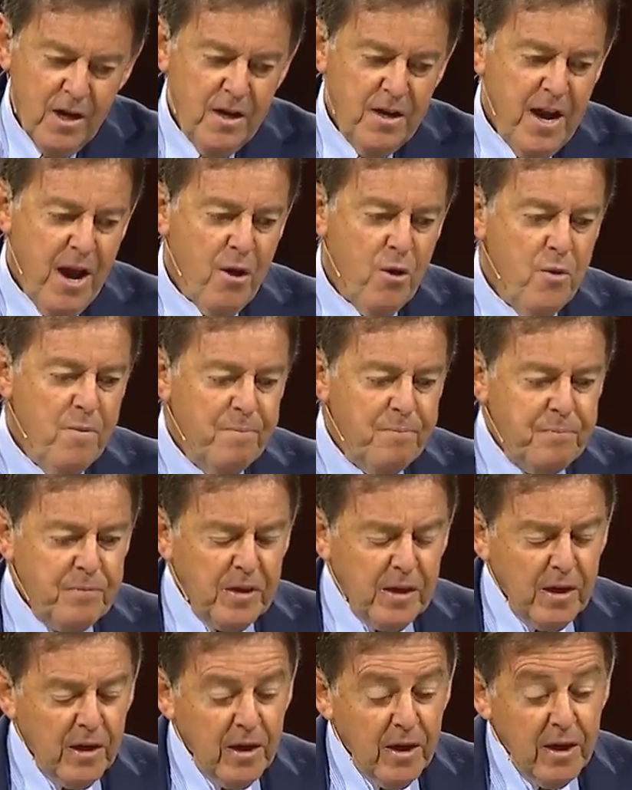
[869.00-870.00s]
Now,
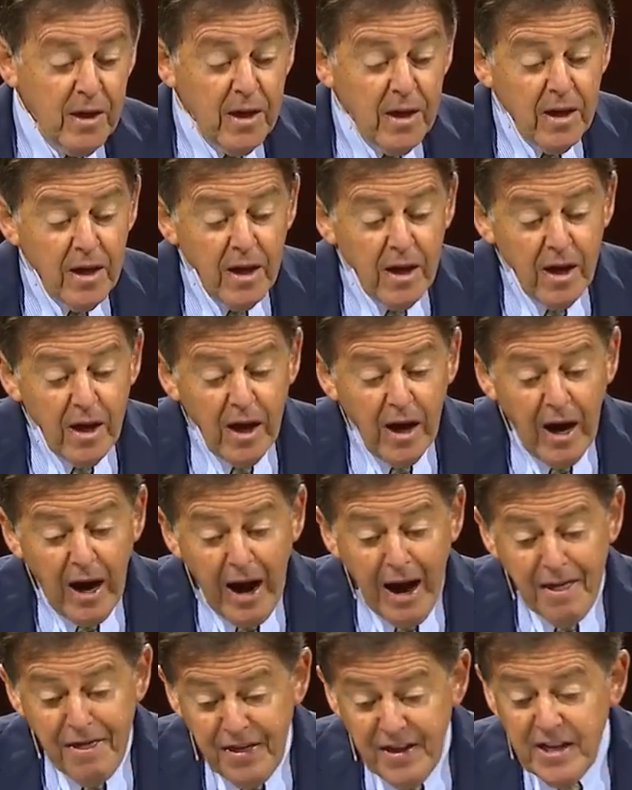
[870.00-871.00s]

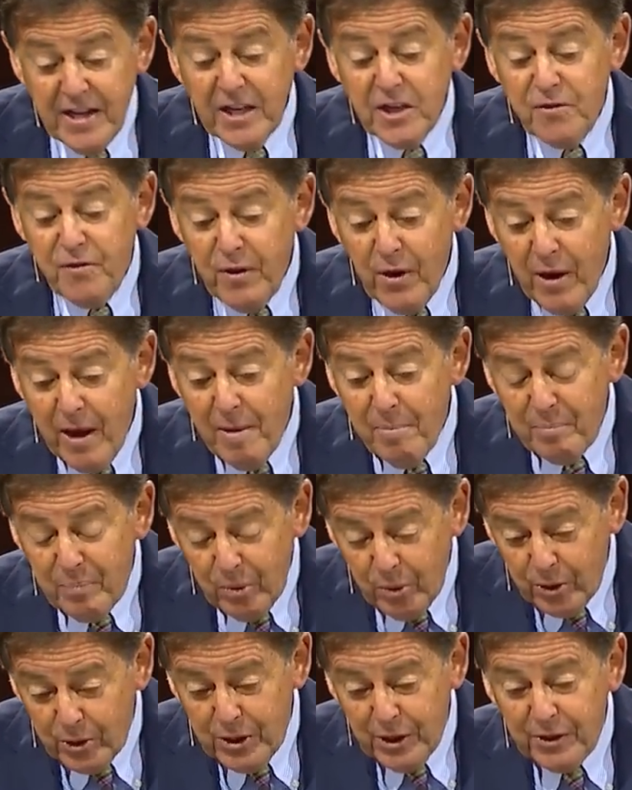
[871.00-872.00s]
I think it's very
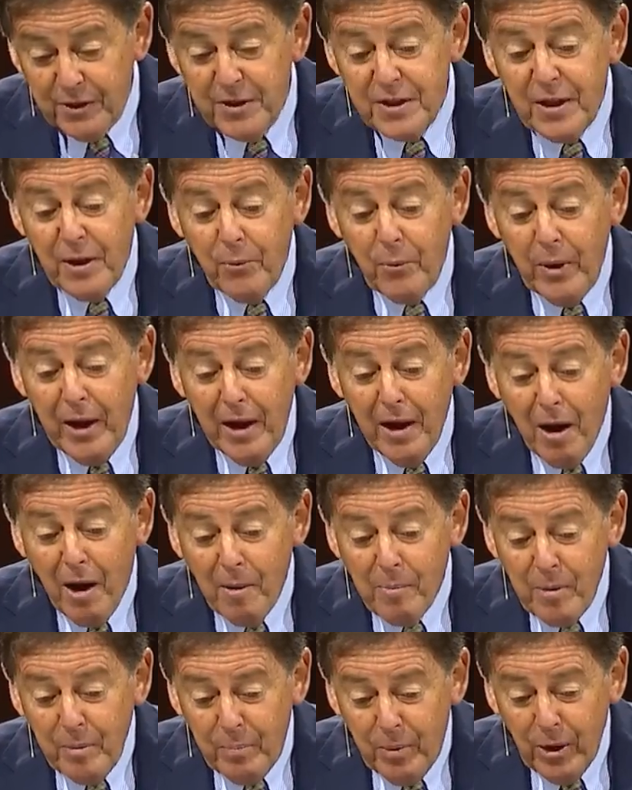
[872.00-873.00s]
important that we
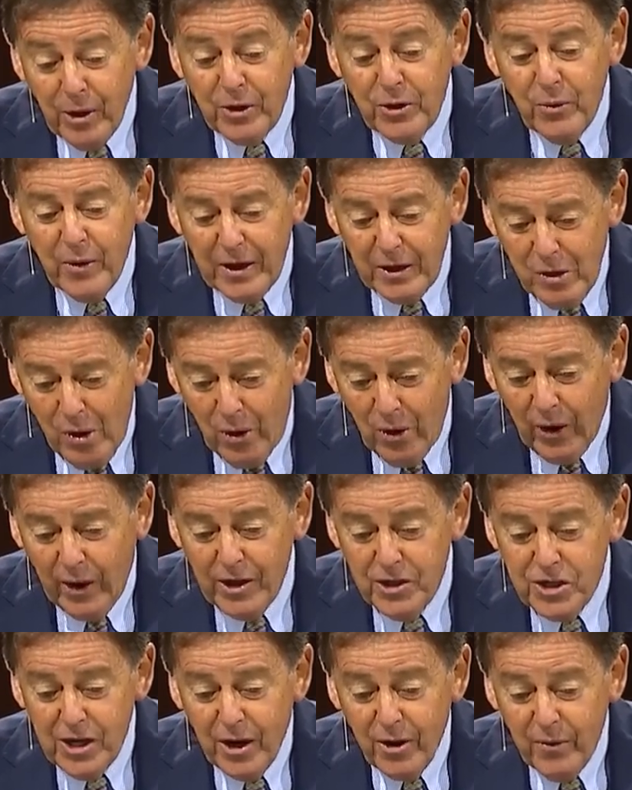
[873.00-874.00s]
are prepared to
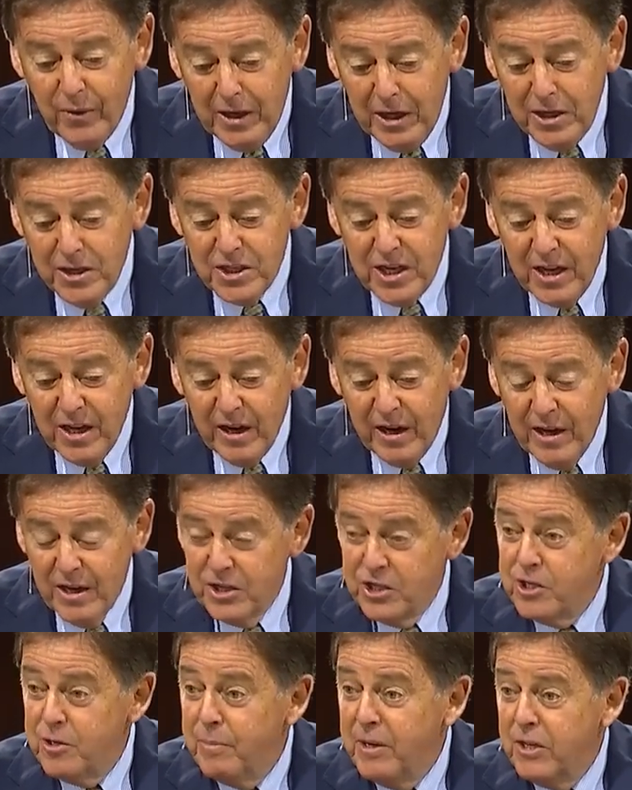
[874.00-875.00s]
acknowledge how easy it
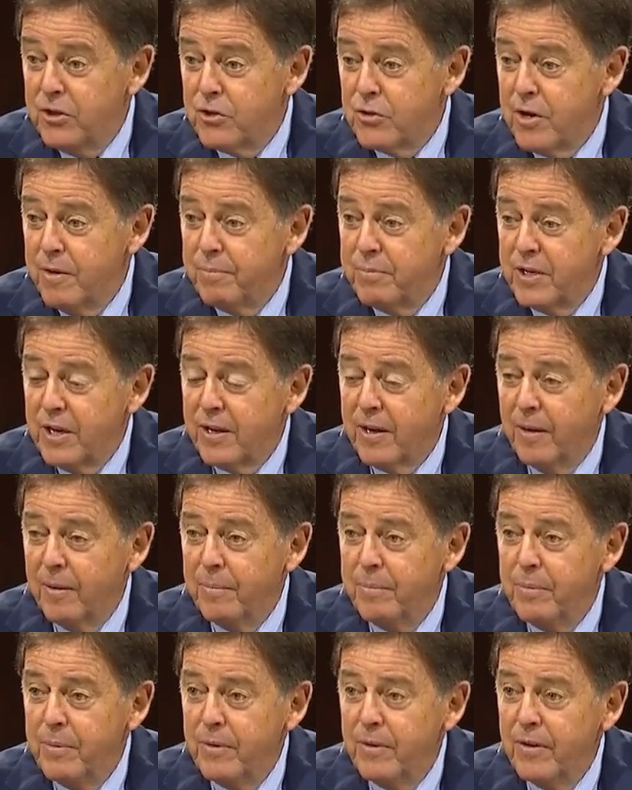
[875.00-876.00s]
is to be tripped
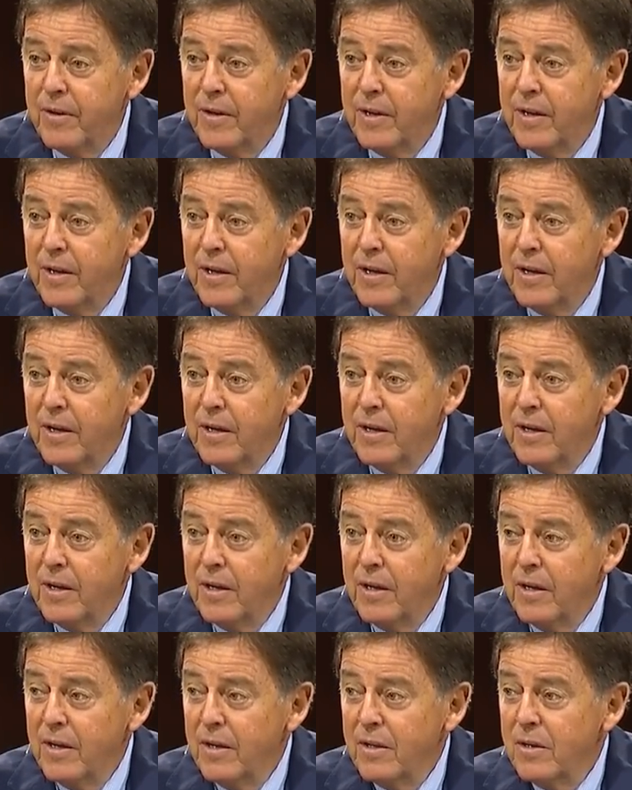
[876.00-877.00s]
up,
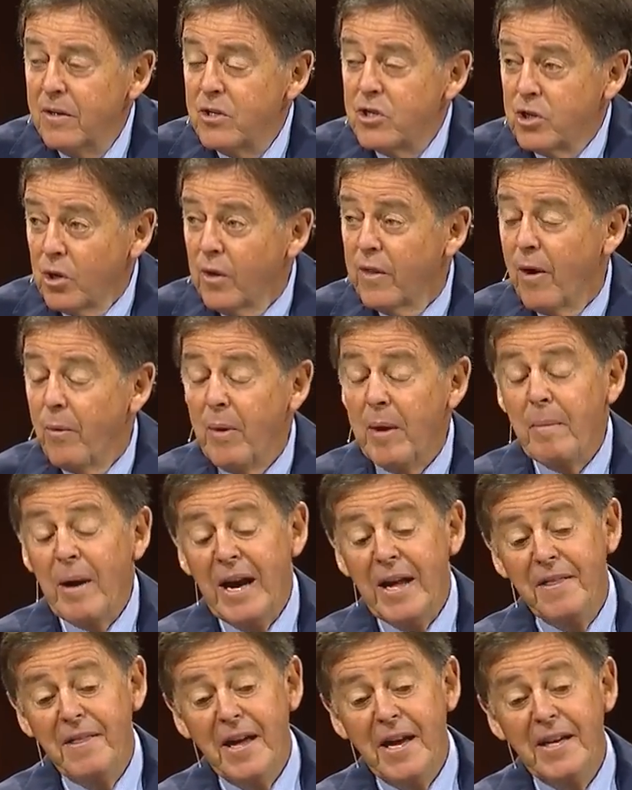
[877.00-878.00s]
so that we
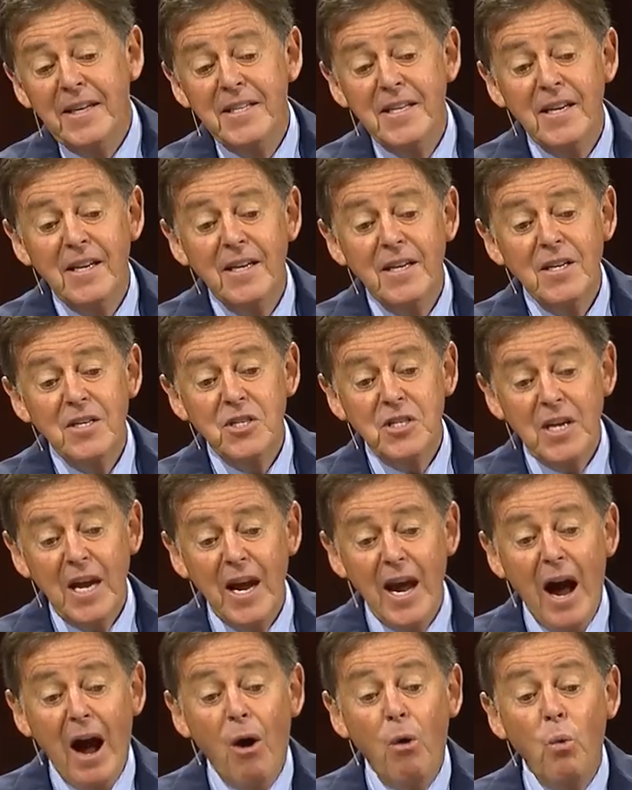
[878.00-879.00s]
might then
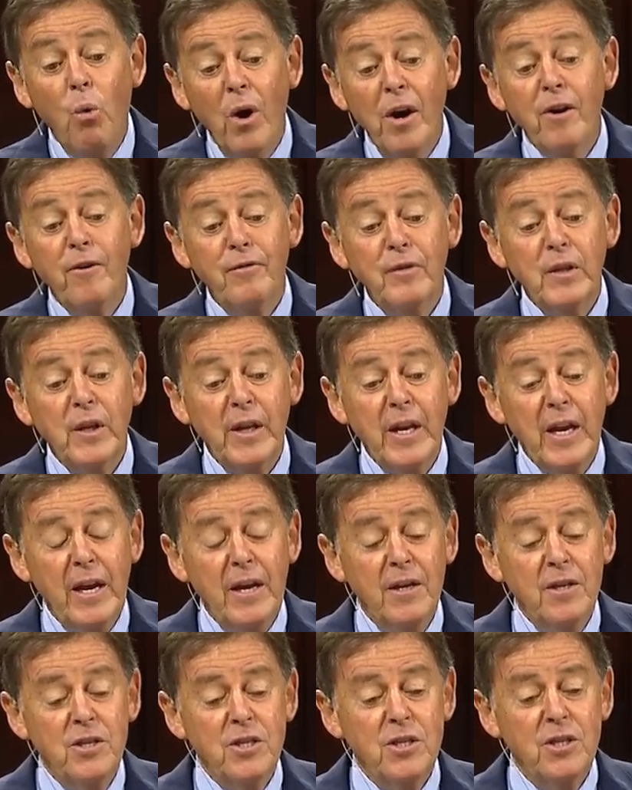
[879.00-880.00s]
say how wonderful it
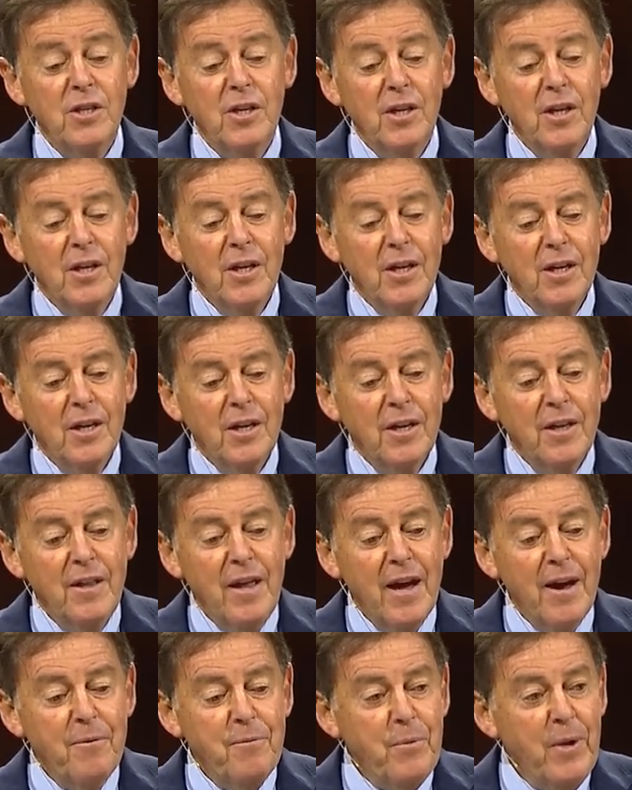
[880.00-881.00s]
is
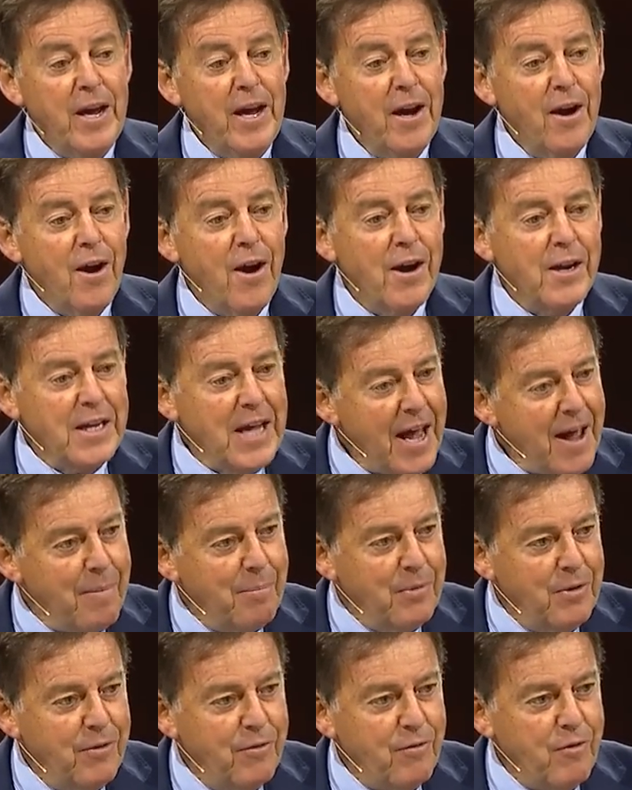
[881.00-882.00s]
that we are
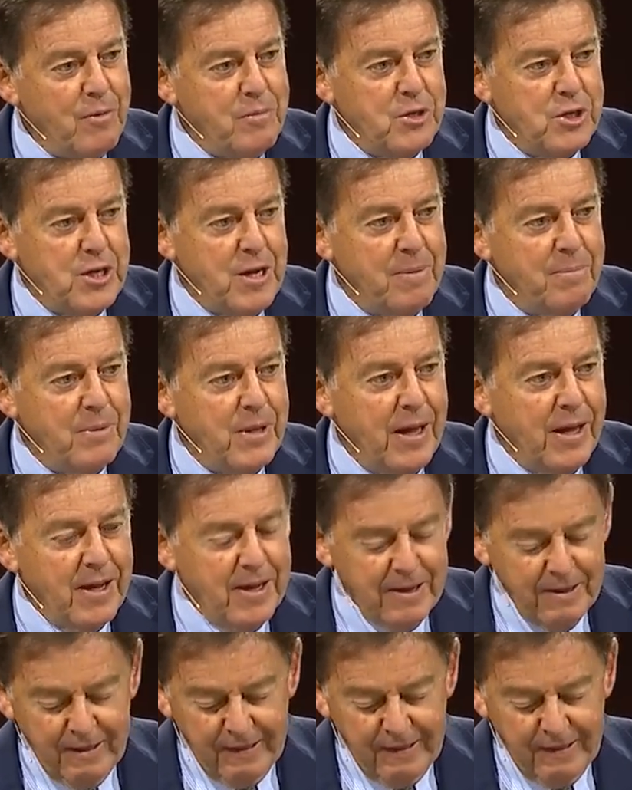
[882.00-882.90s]
kept from stumbling.